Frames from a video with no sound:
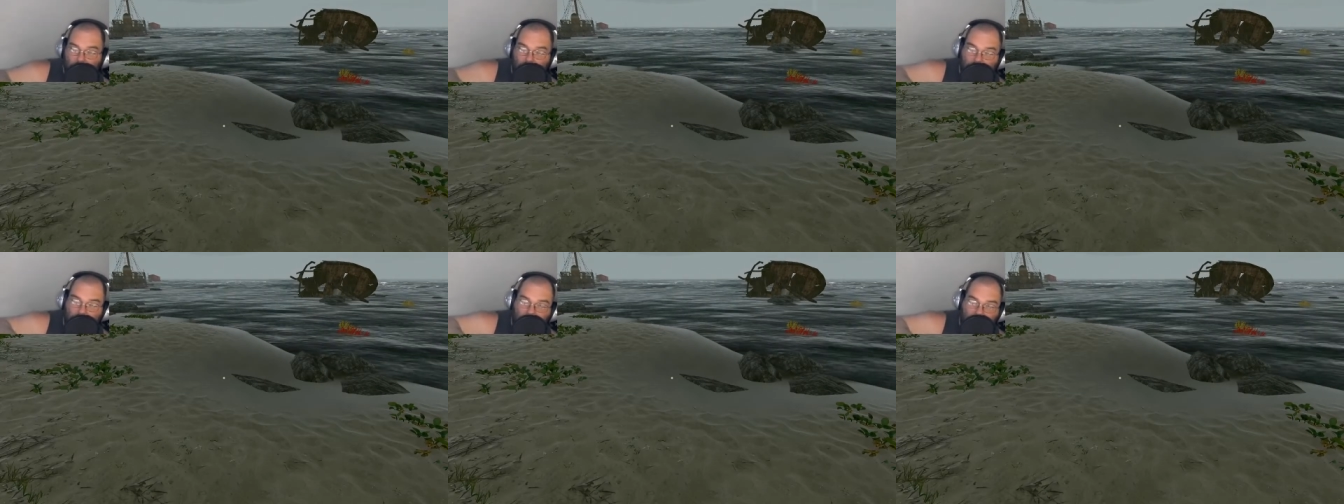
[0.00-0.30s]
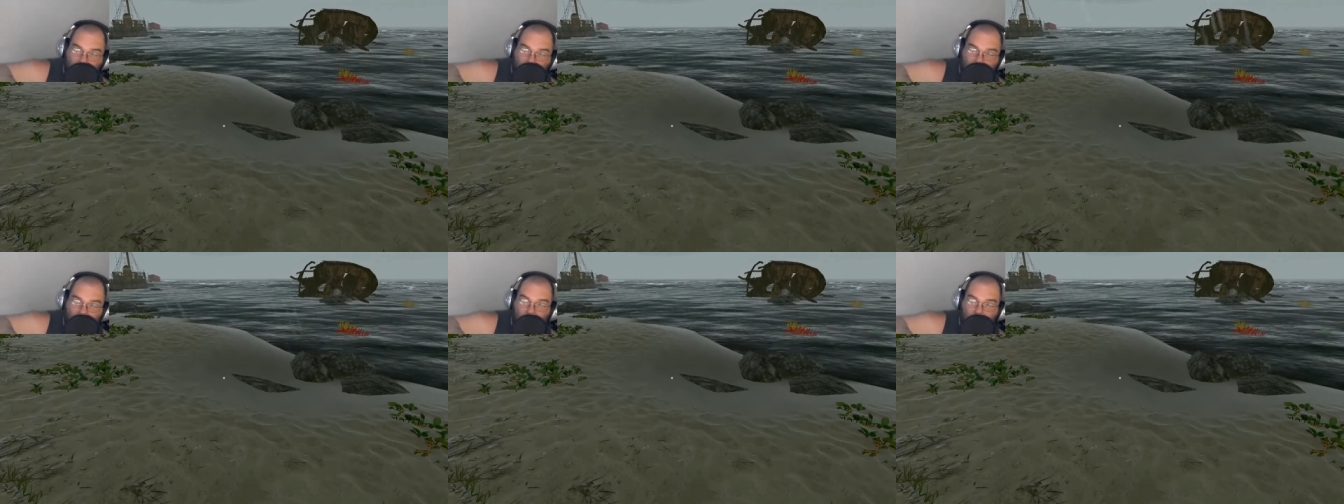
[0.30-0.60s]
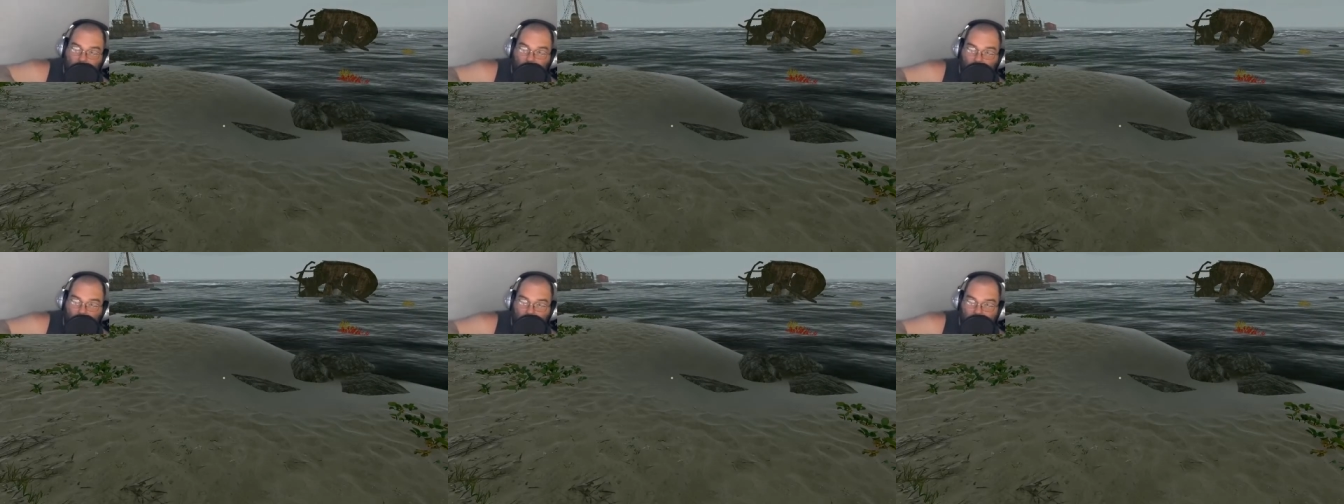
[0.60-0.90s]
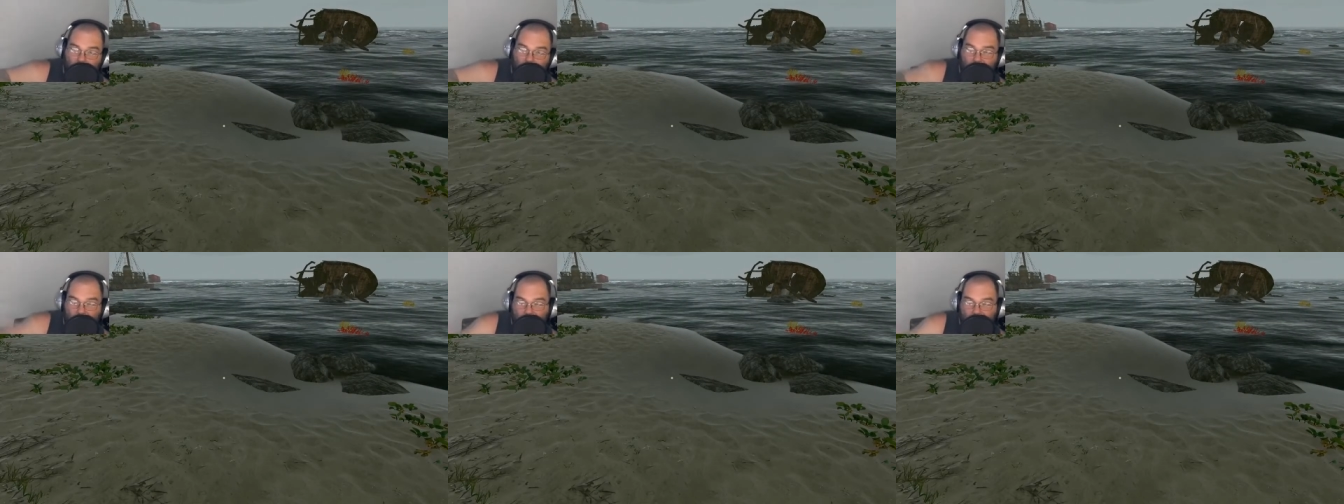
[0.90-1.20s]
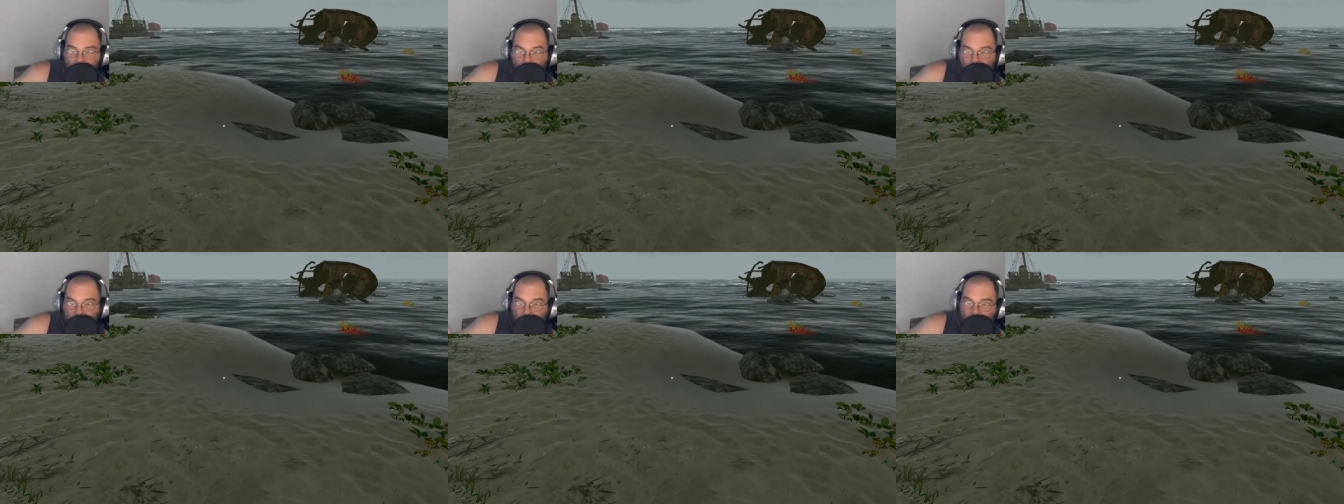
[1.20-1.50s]
Find it. Watch it.
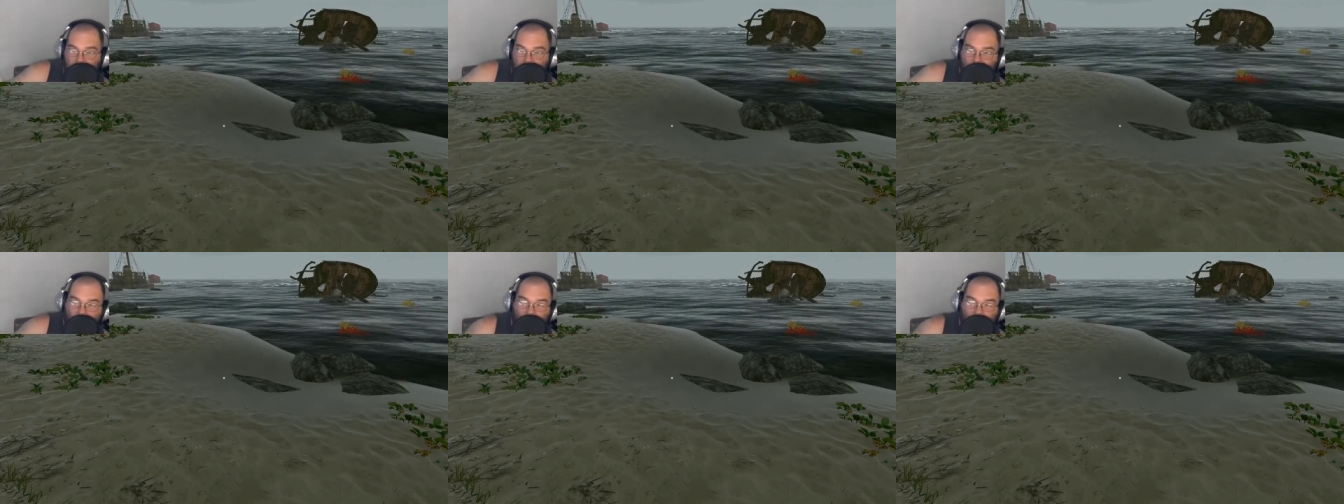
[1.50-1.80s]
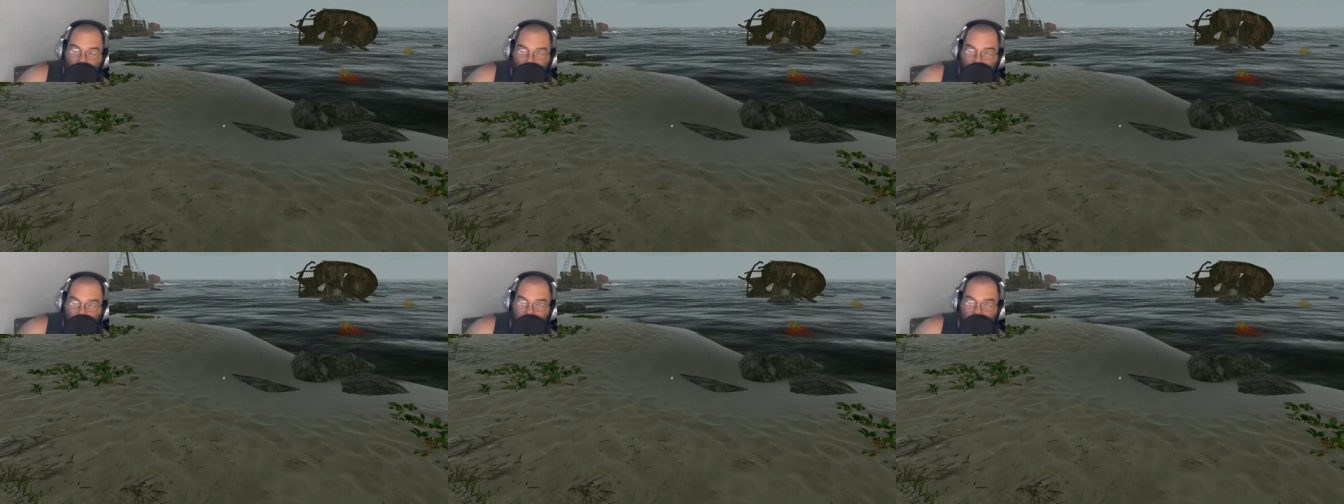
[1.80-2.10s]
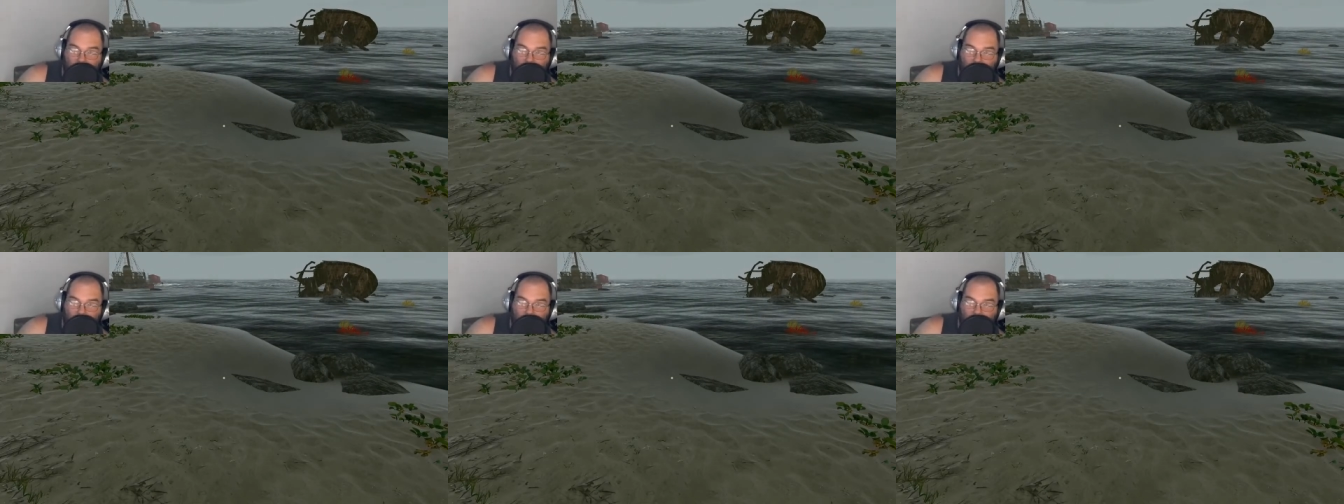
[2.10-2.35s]
Yeah, it's funny.